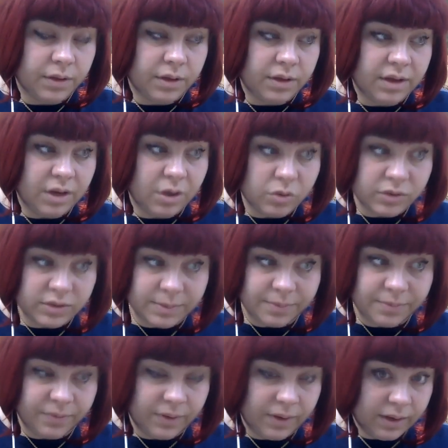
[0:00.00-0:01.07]
yellow
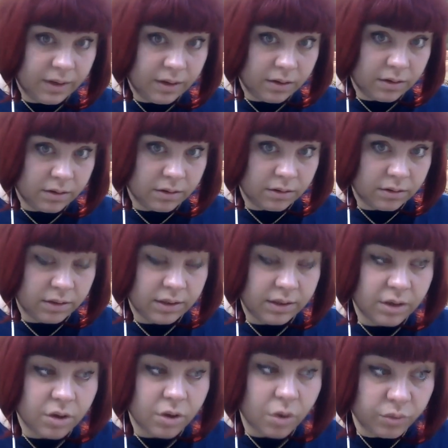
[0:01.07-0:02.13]
sapphire,
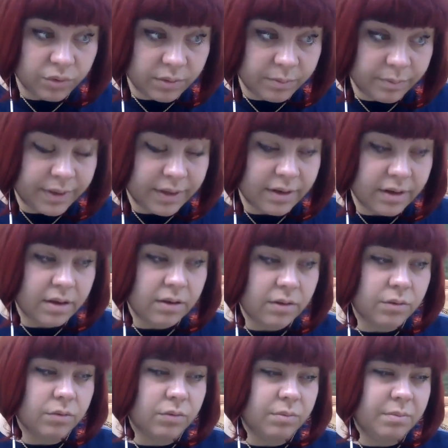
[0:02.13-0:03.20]
golden
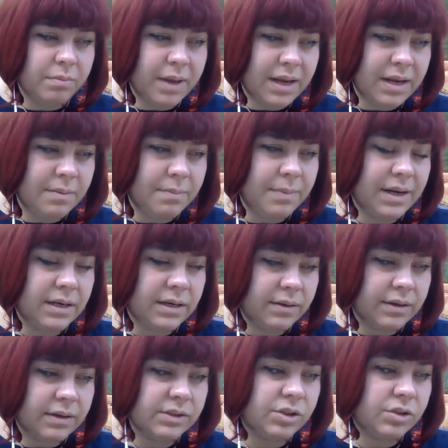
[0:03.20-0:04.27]
beryl. Many
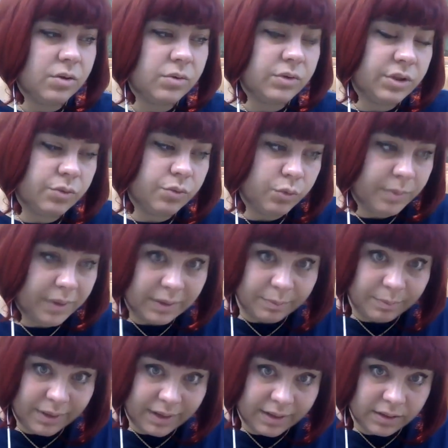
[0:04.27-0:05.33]
stones are ruled by the
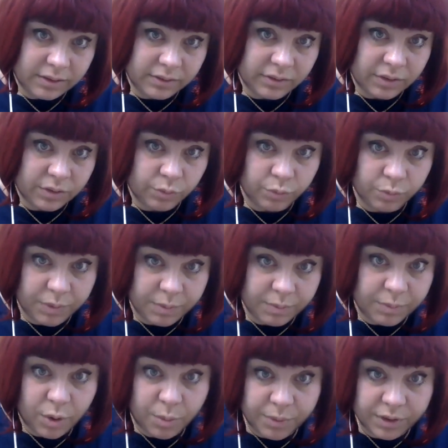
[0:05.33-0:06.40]
planet, and it would be
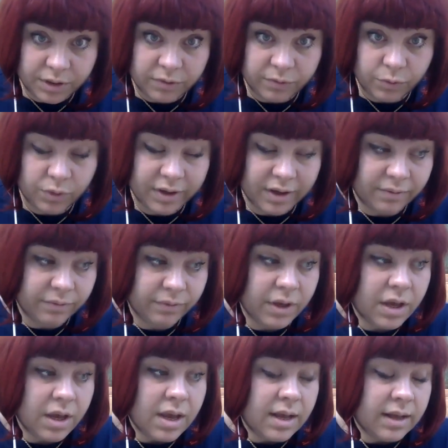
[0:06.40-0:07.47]
appropriate if you have
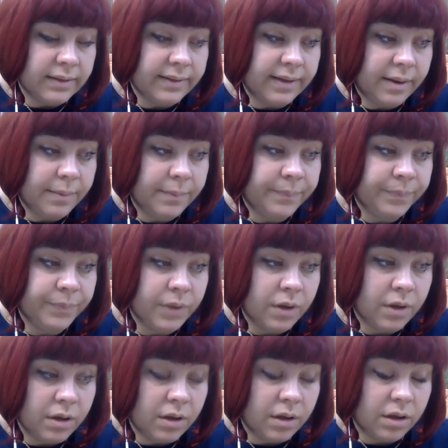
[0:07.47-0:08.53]
them
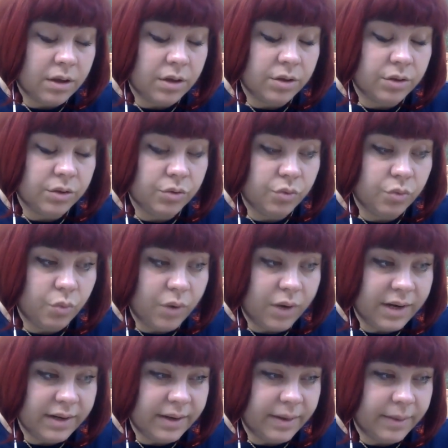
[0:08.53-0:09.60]
to
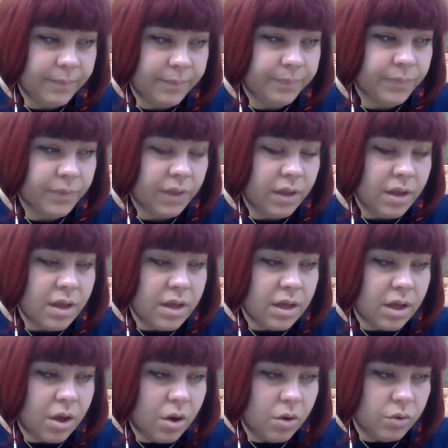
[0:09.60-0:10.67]
wear them.
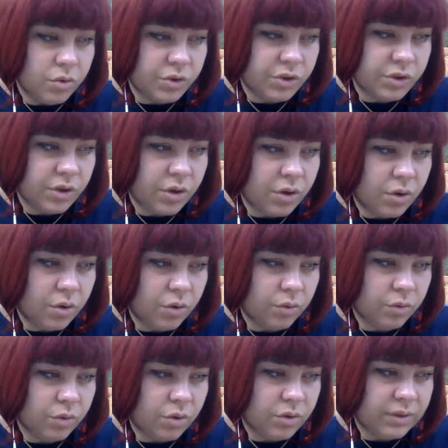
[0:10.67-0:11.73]
Also,
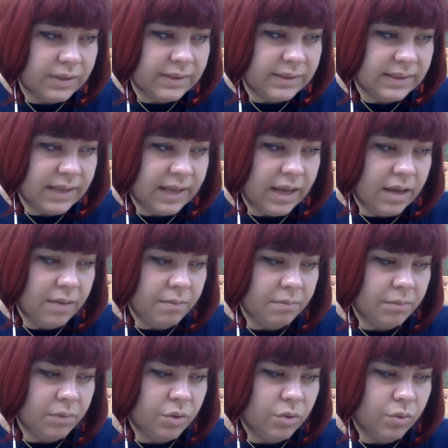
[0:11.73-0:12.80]
on this day,
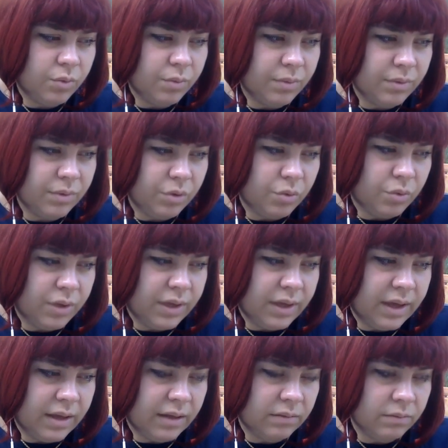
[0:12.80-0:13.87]
you
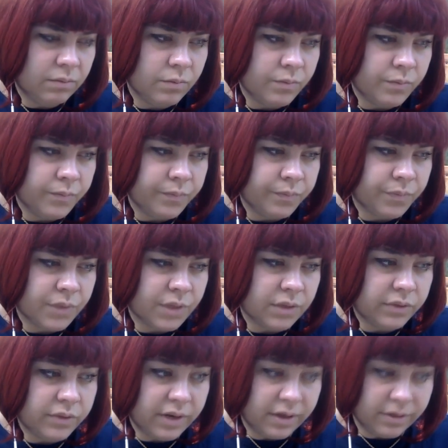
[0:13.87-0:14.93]
can
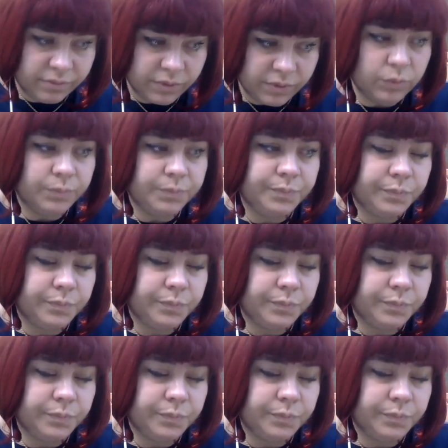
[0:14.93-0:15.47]
travel.